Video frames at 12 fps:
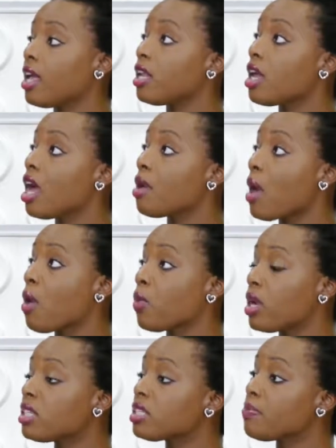And I
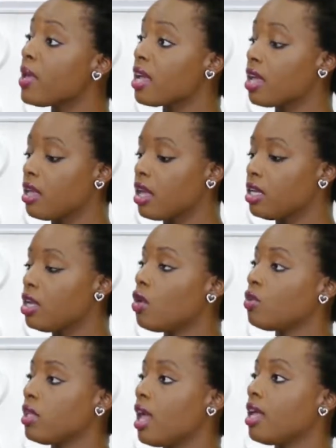wanted to make a
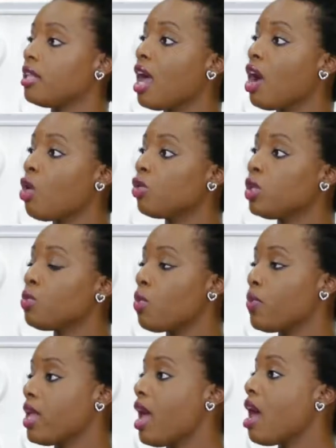note that not only
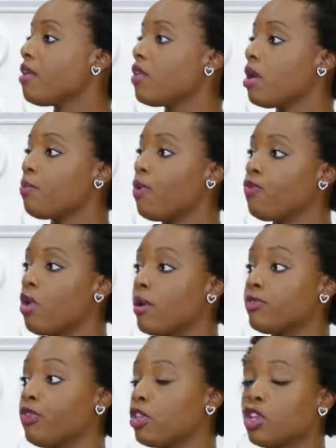will we have
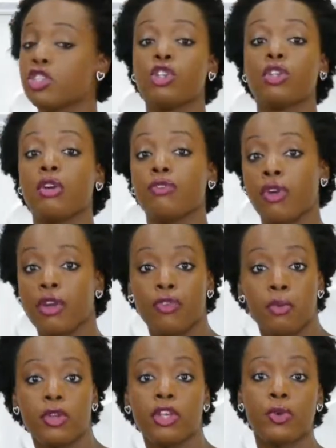for those of you that are very
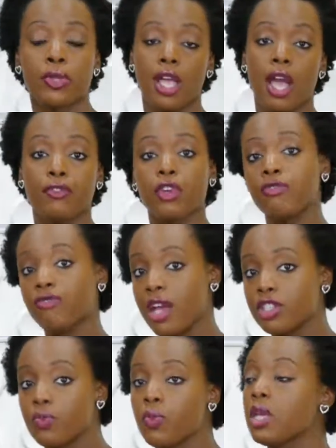familiar with the African
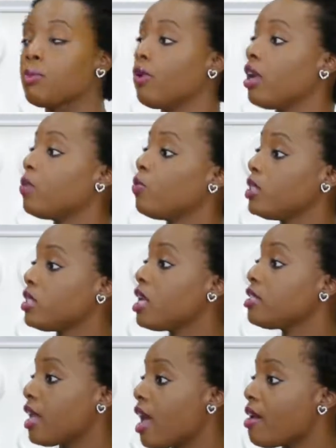Fashion Week brand, we
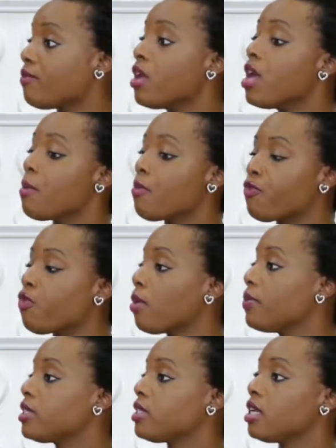tend to have
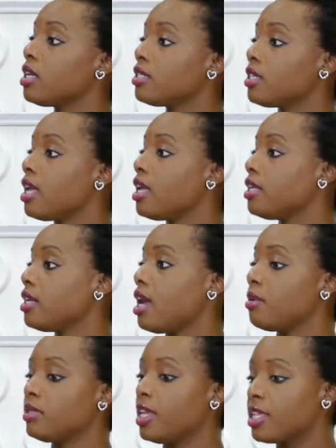performances
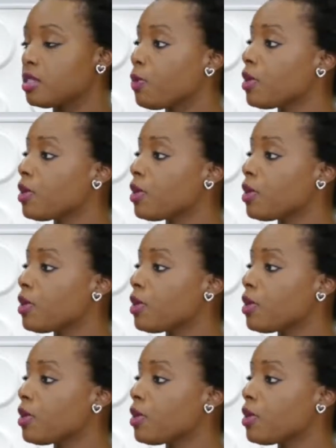and dance